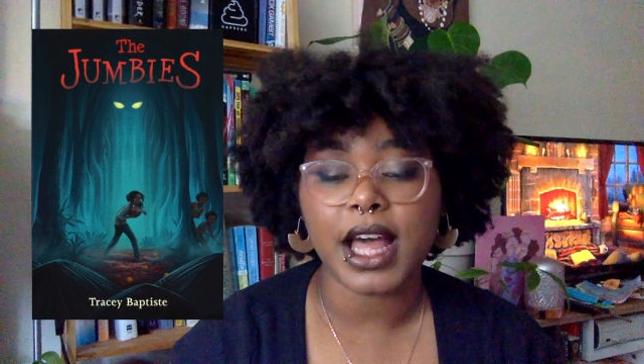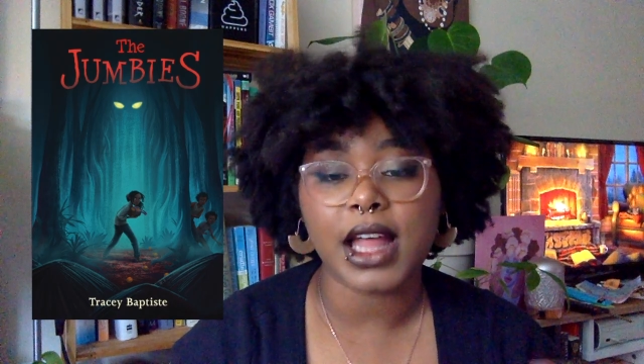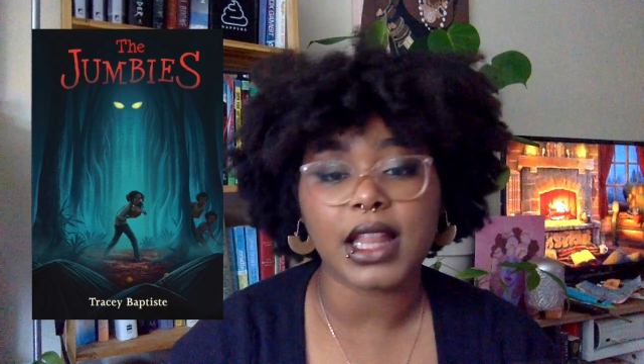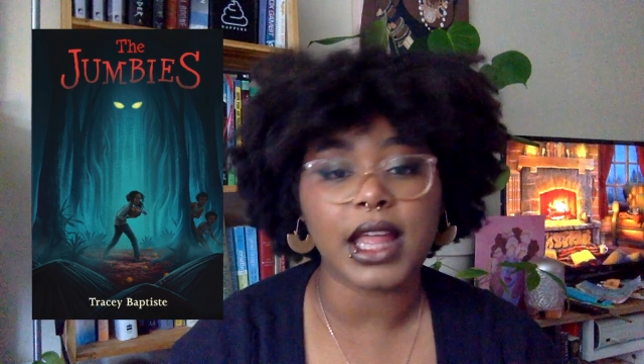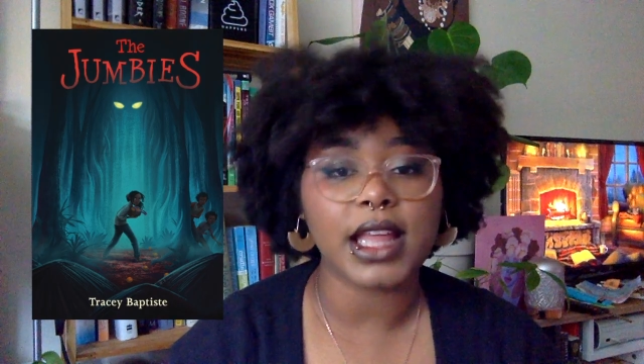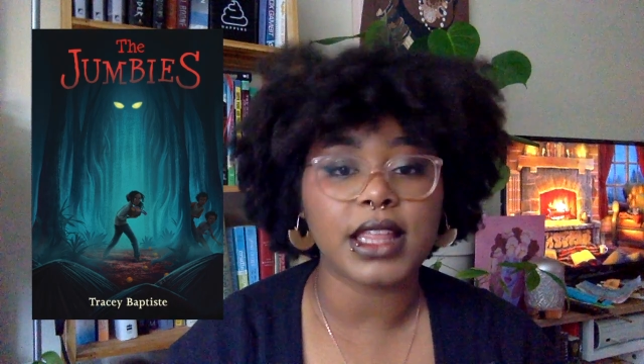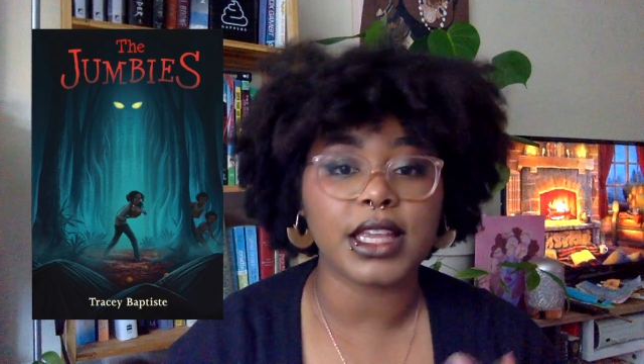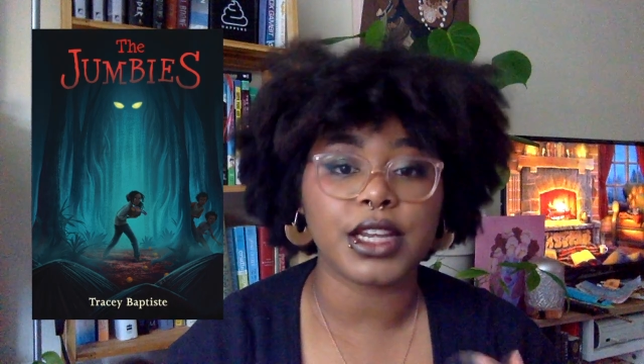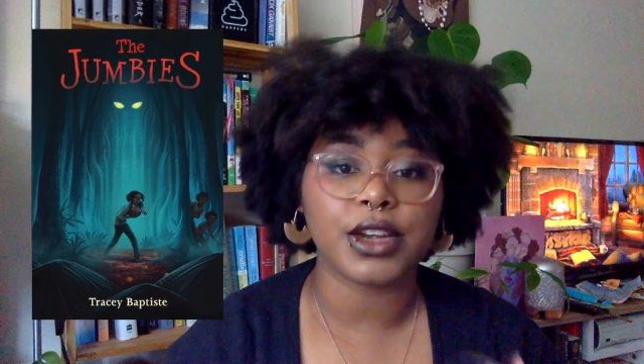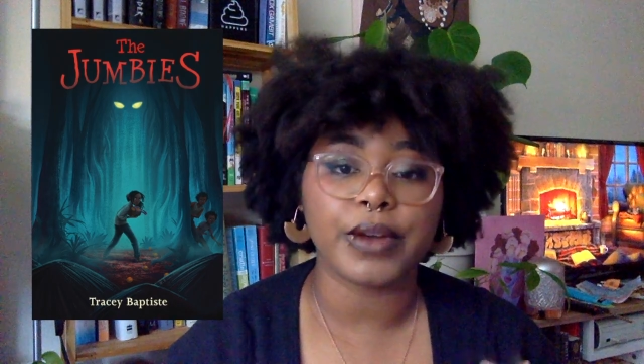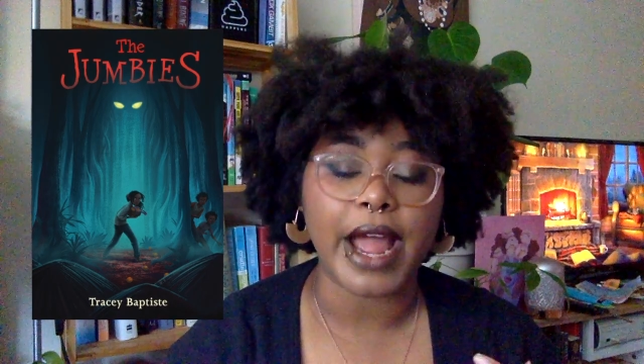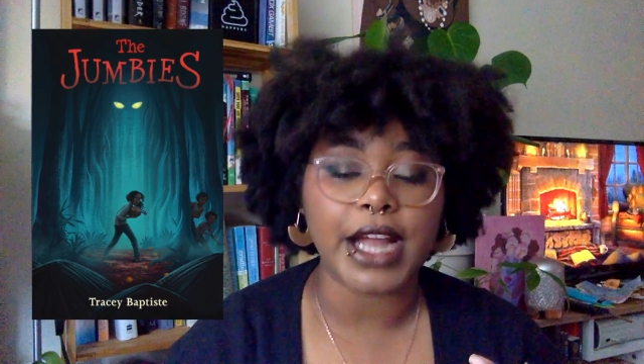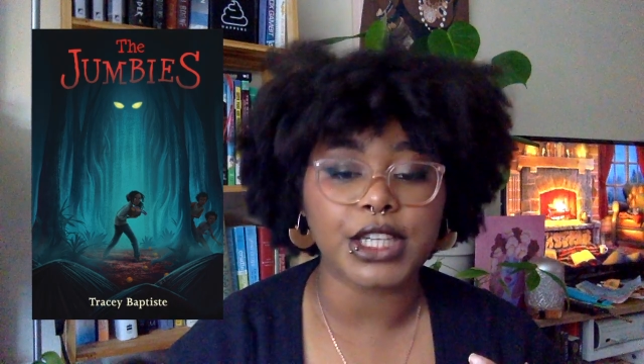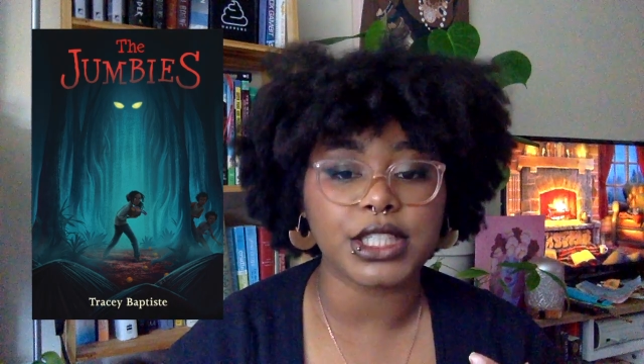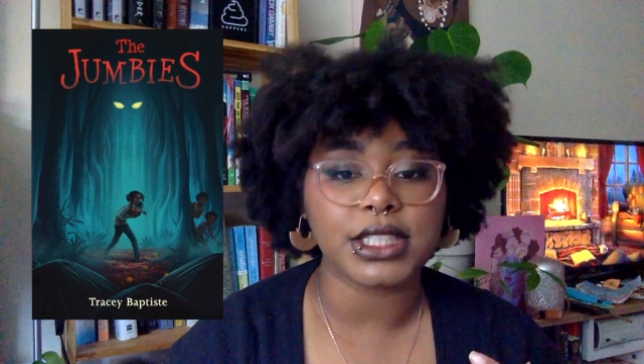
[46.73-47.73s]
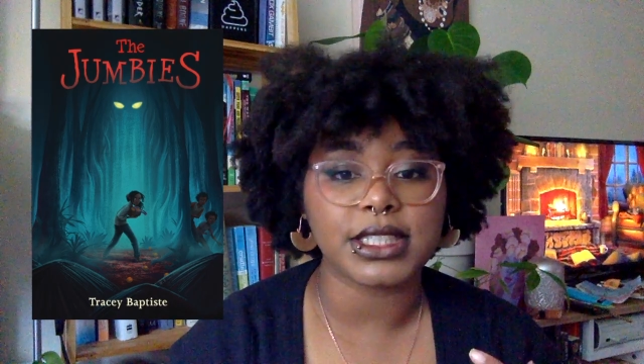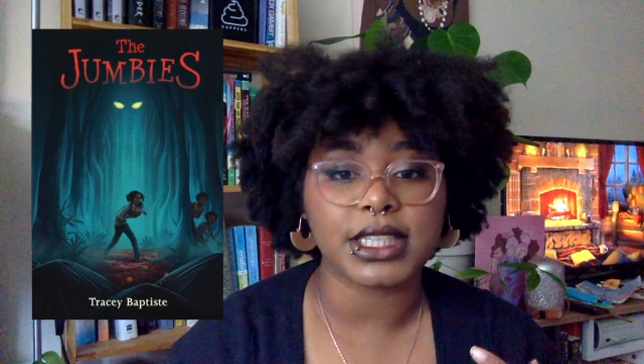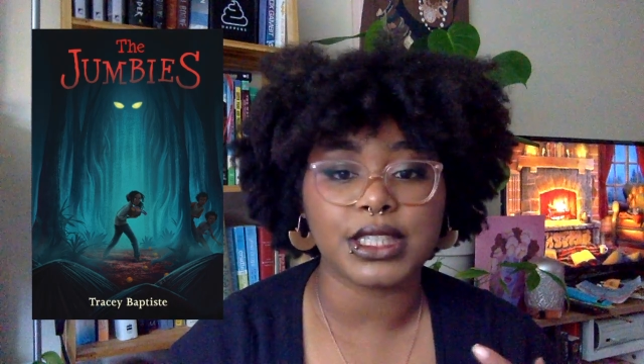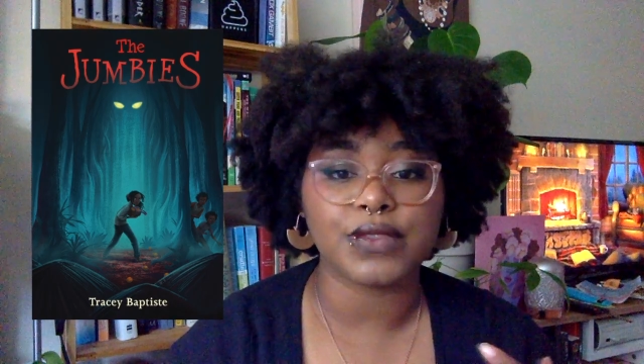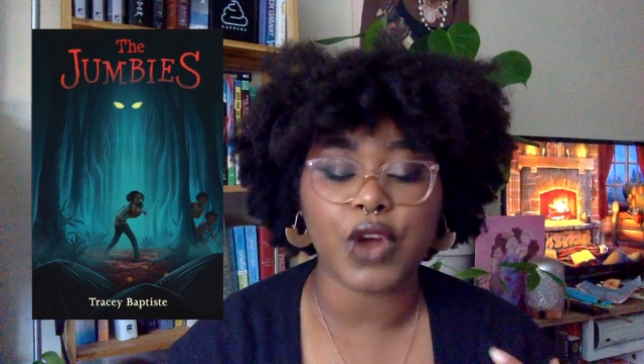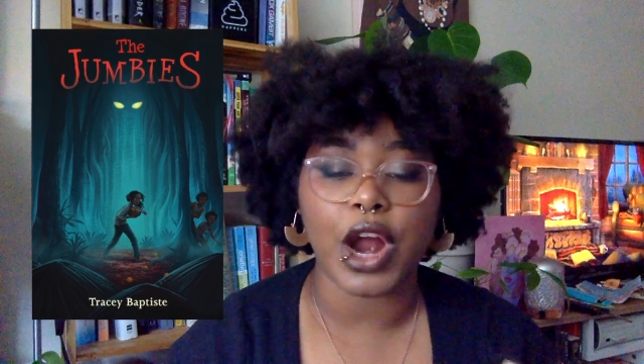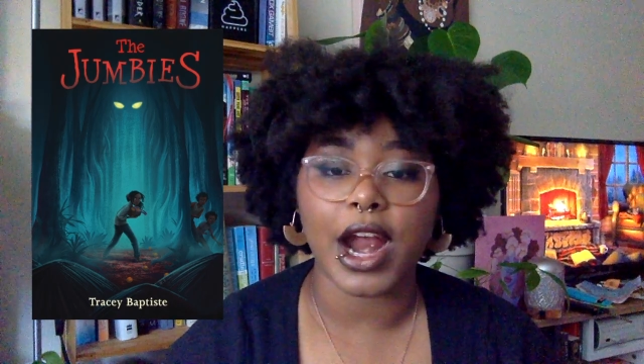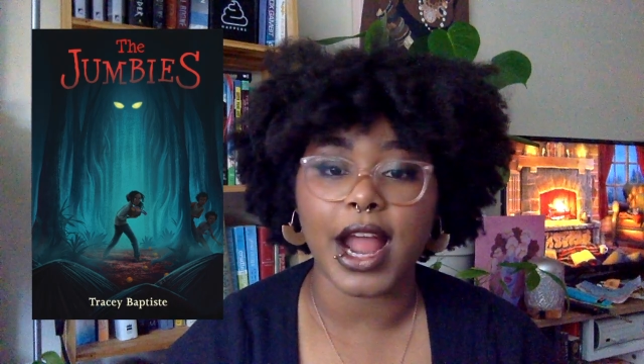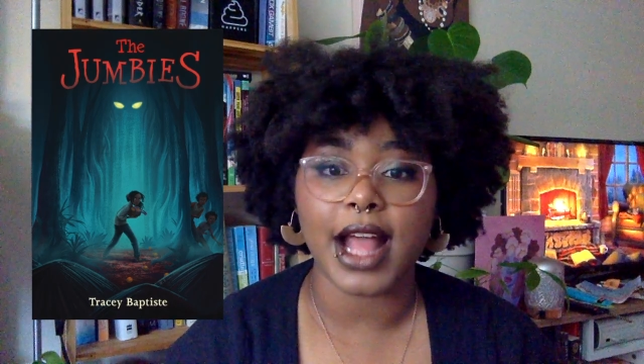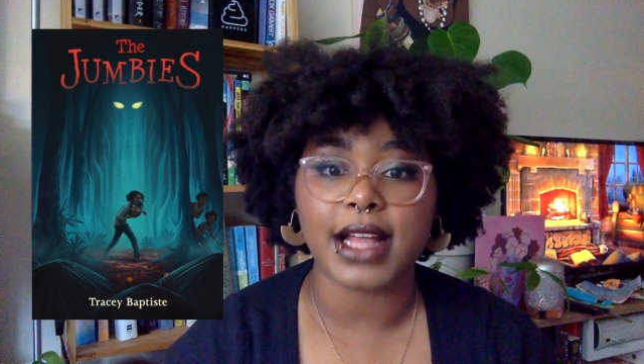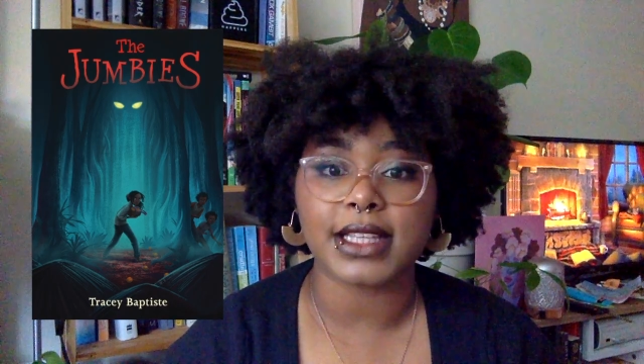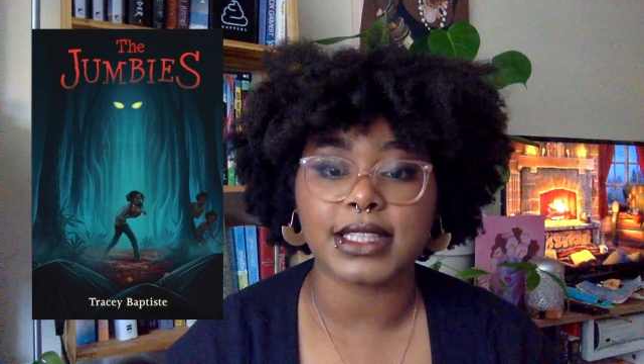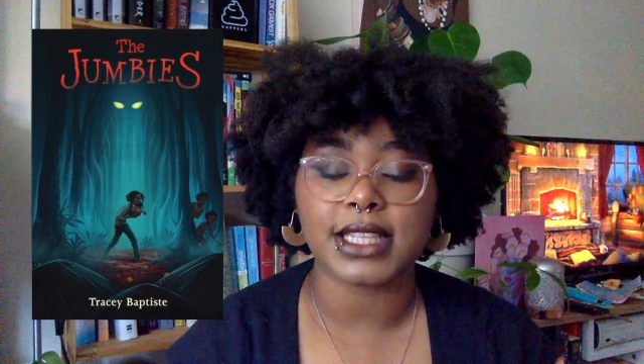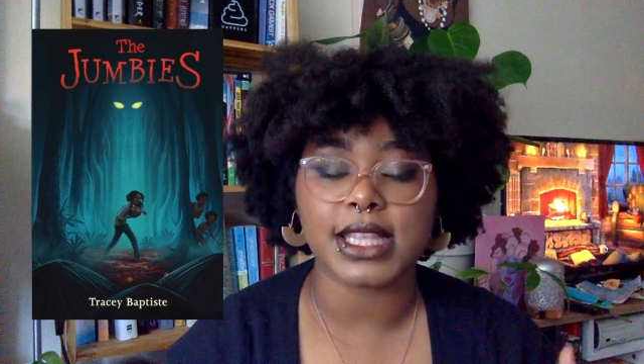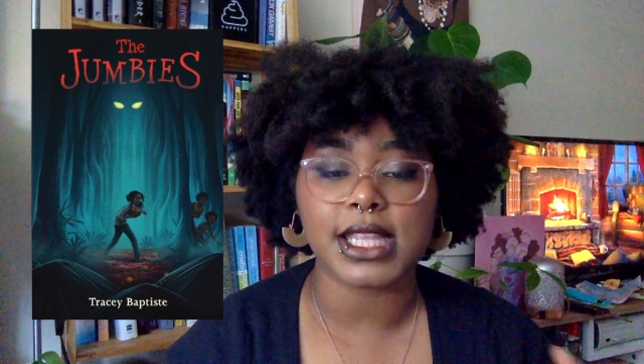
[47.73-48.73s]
I like the interactions as far as